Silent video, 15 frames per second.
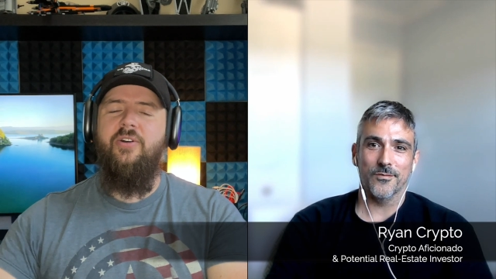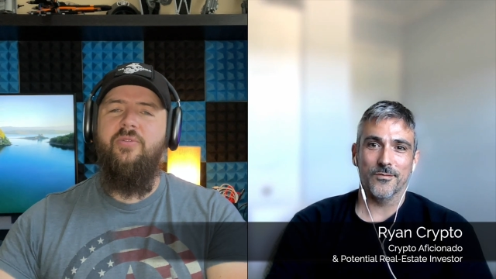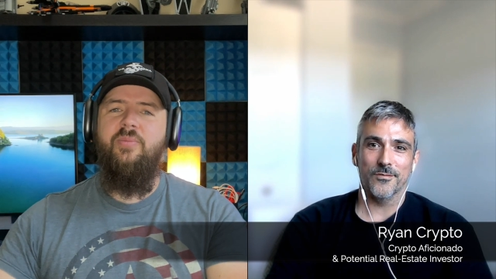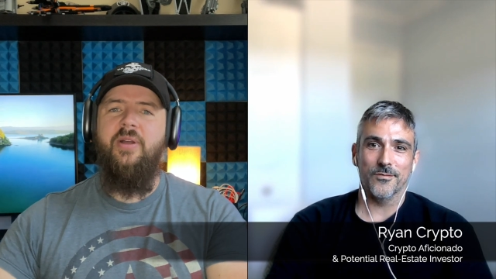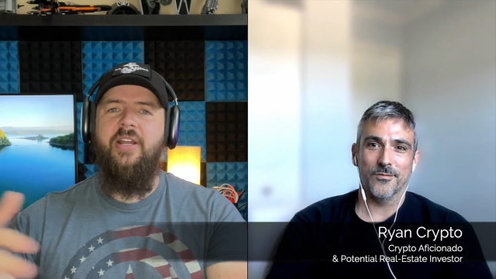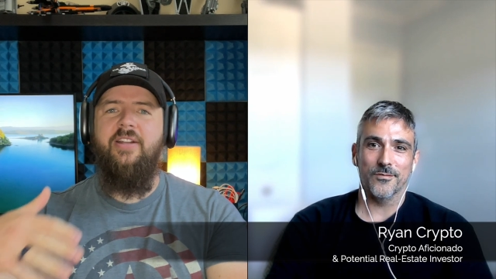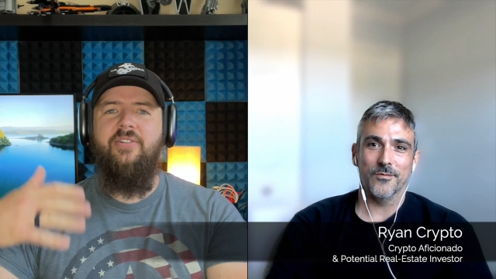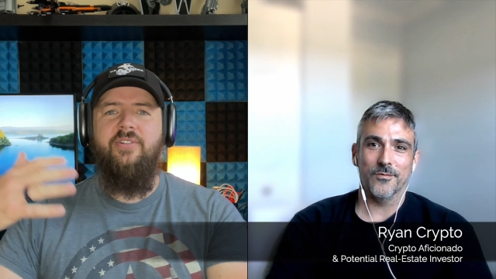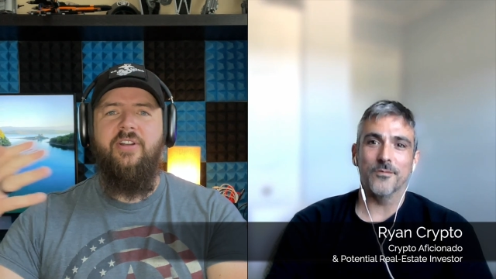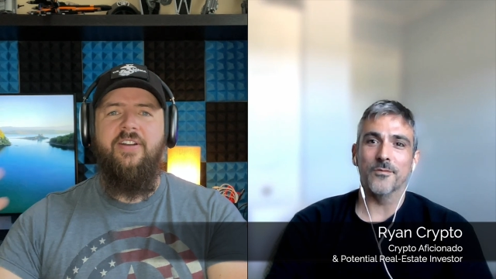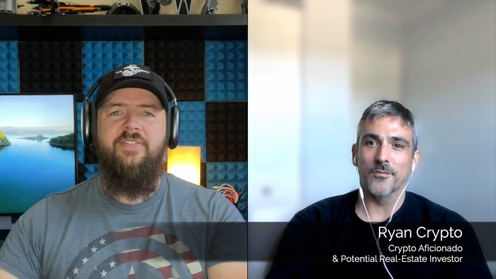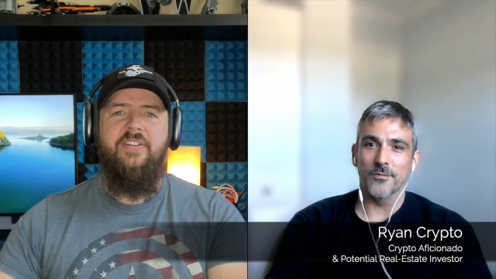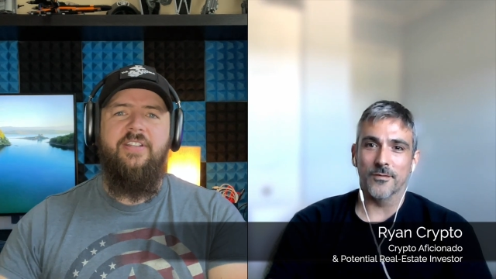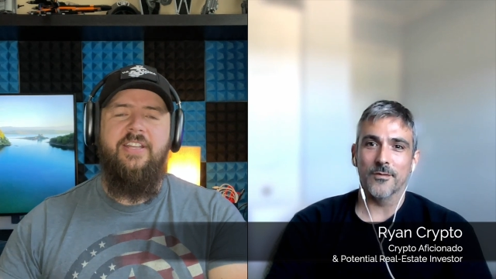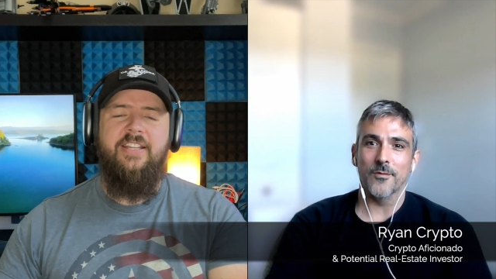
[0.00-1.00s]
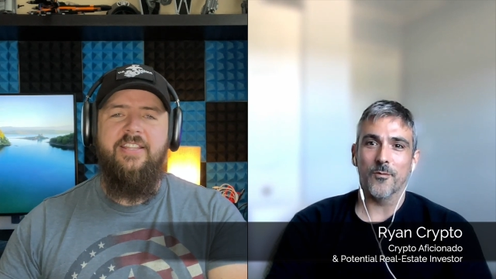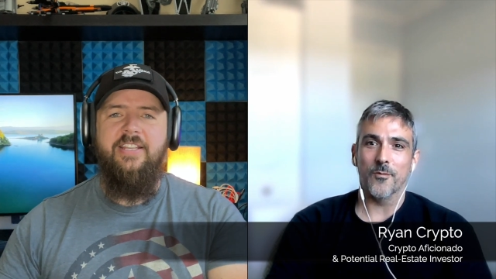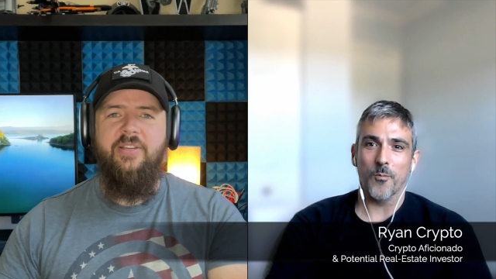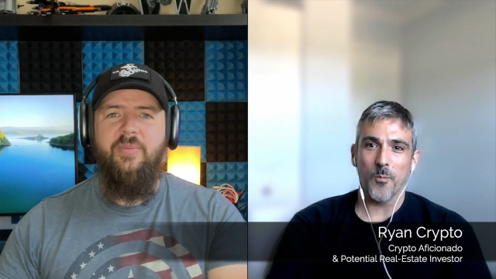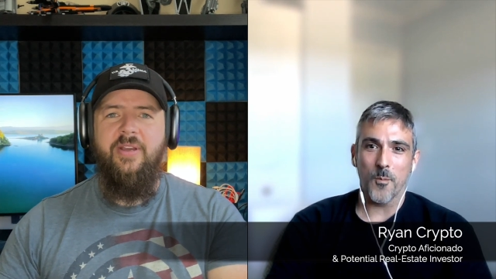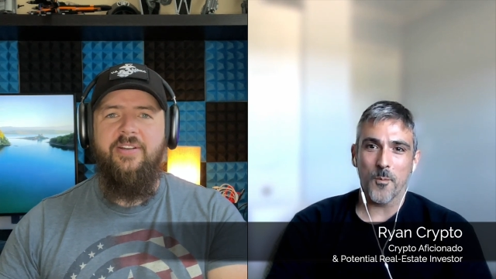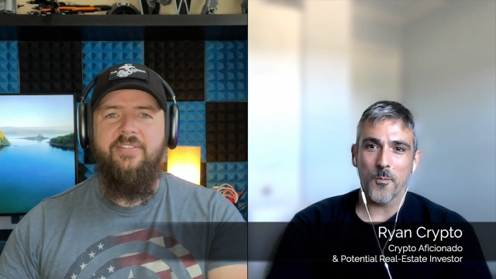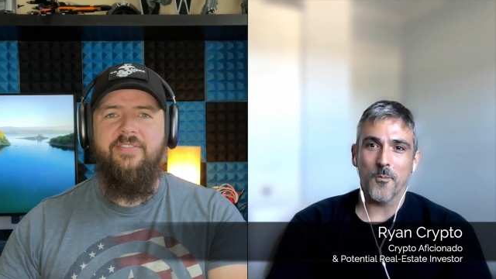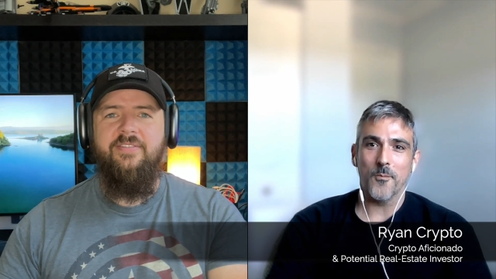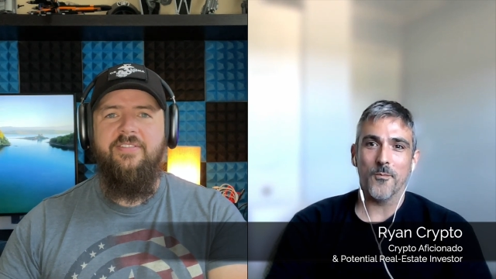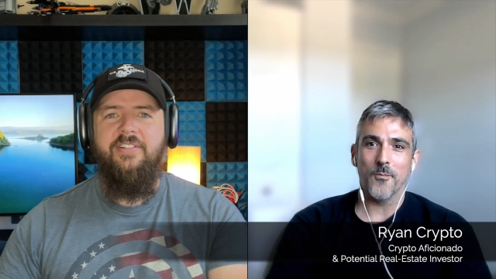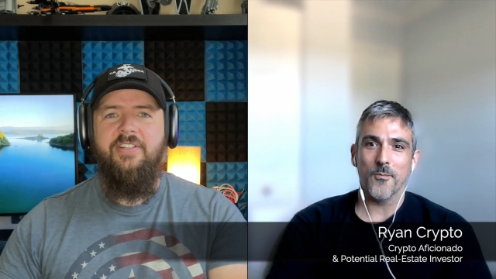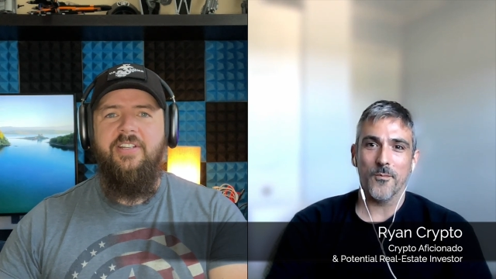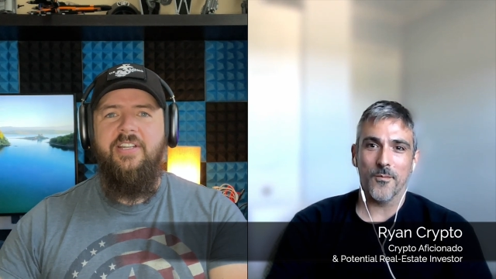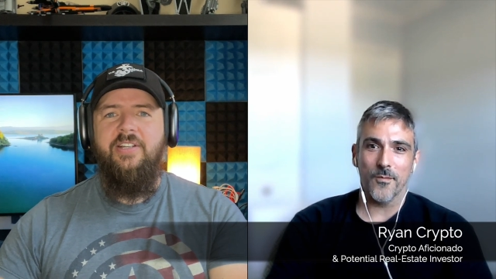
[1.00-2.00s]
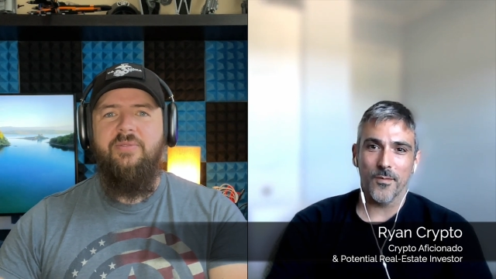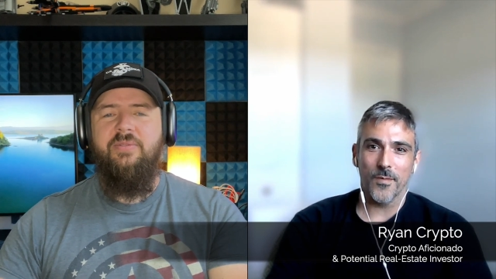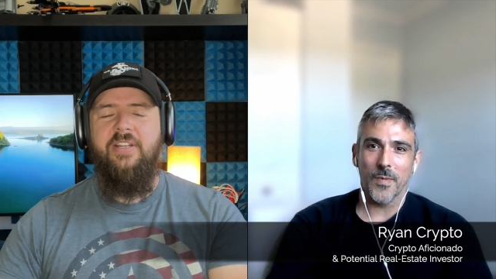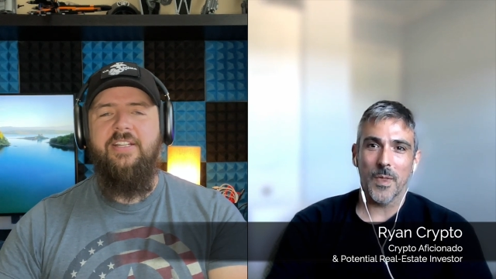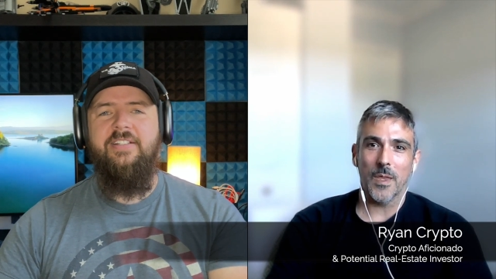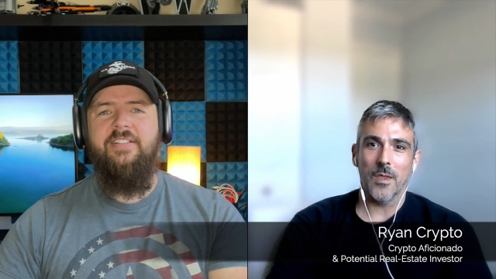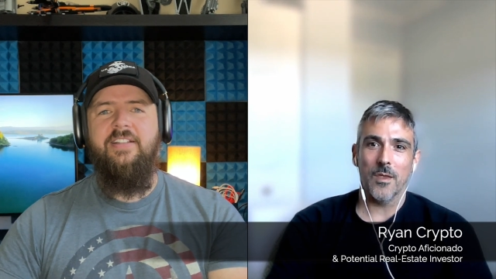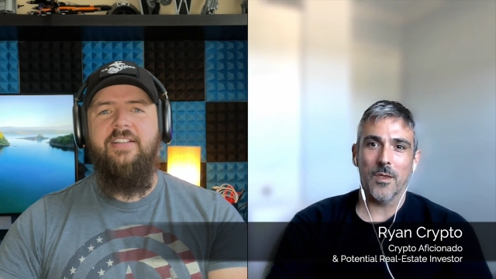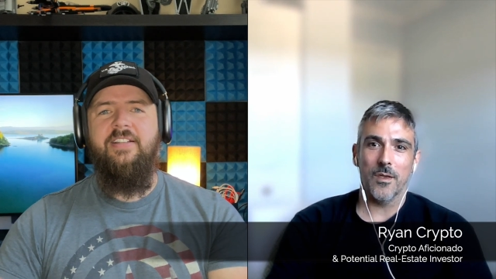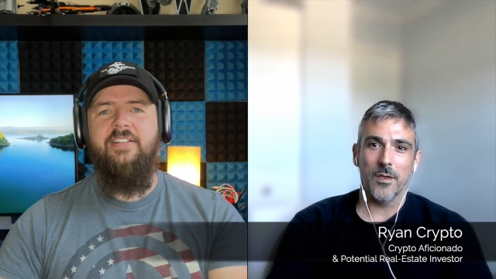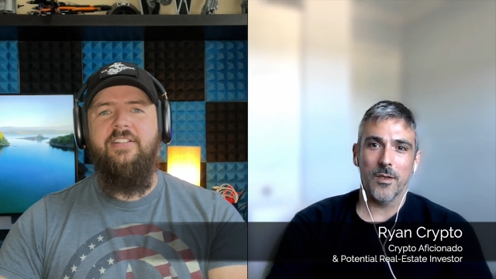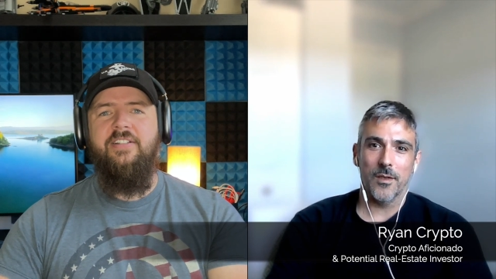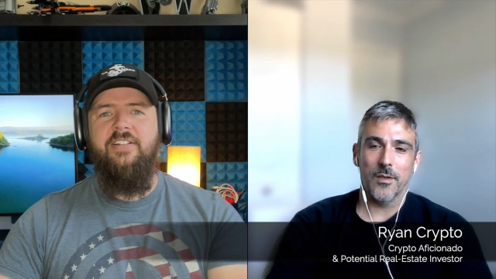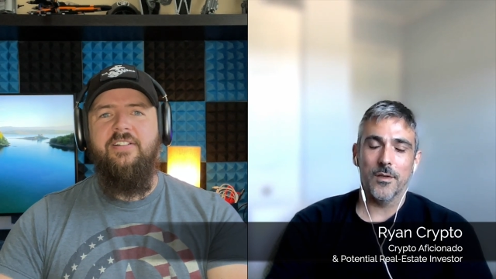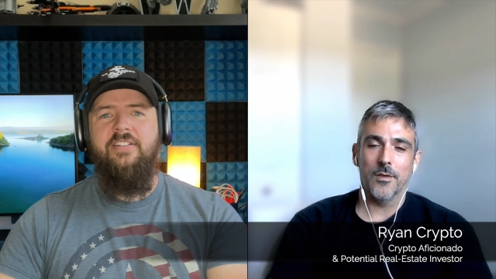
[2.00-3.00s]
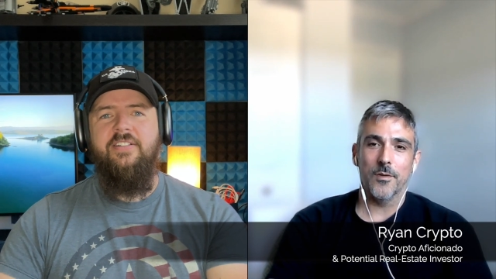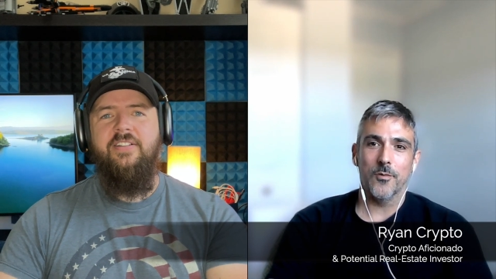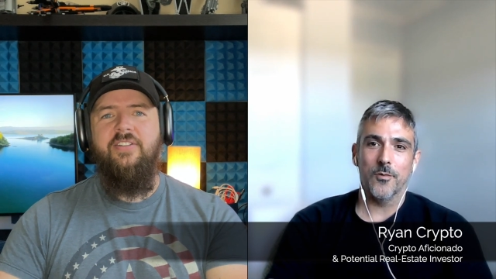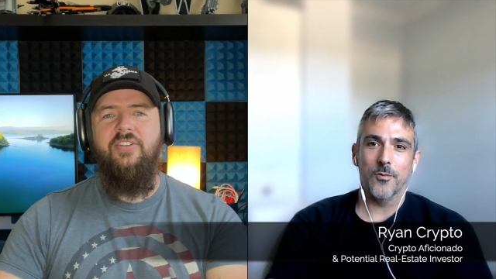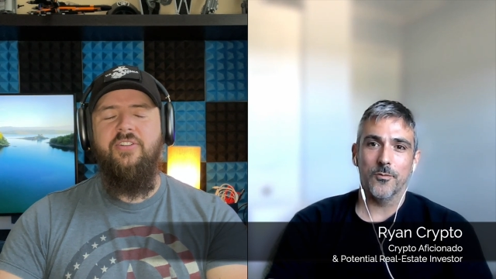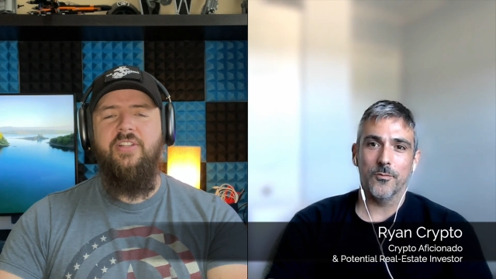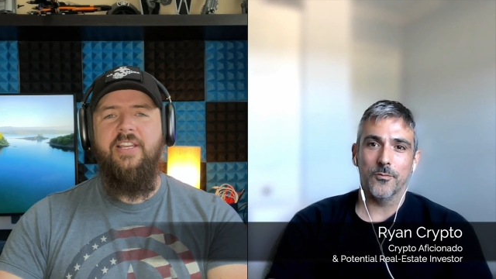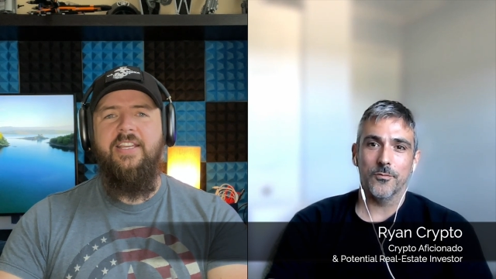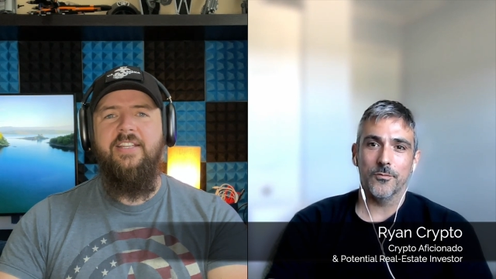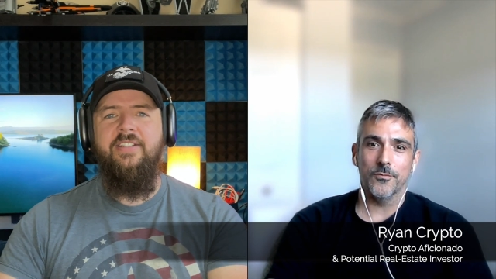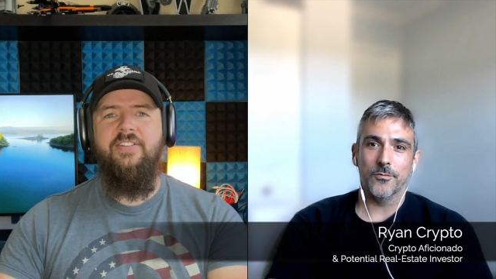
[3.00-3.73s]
Speaker 1: but I don't often mm-hmm. like mm. think about, right? And uh, you're like hitting